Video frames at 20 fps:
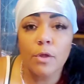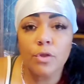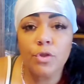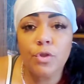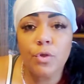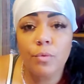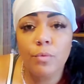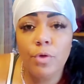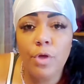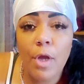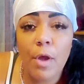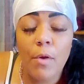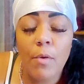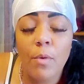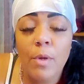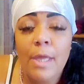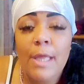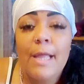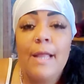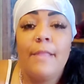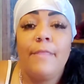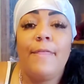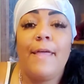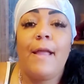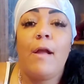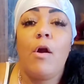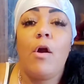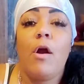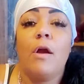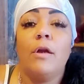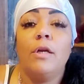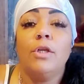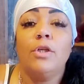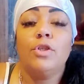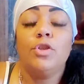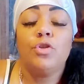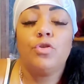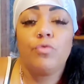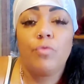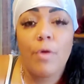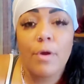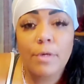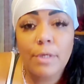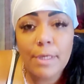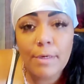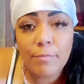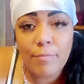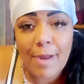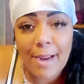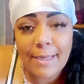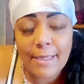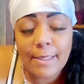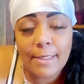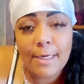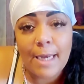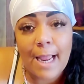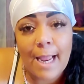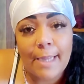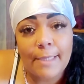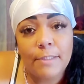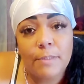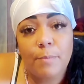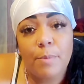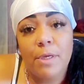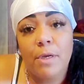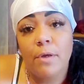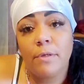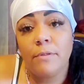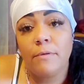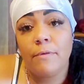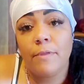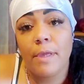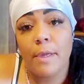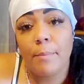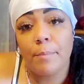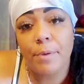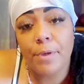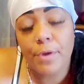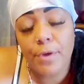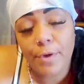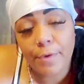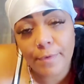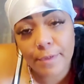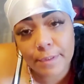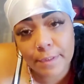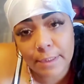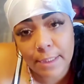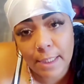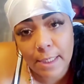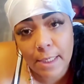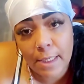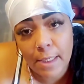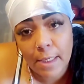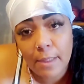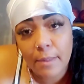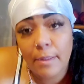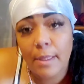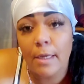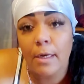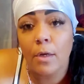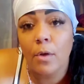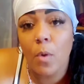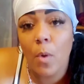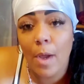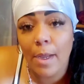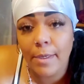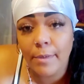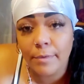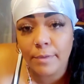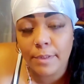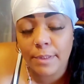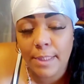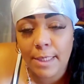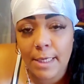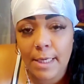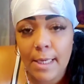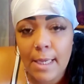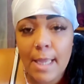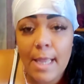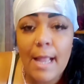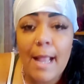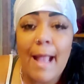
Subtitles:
do know they are strongly recognized because of their purity, their loyalty,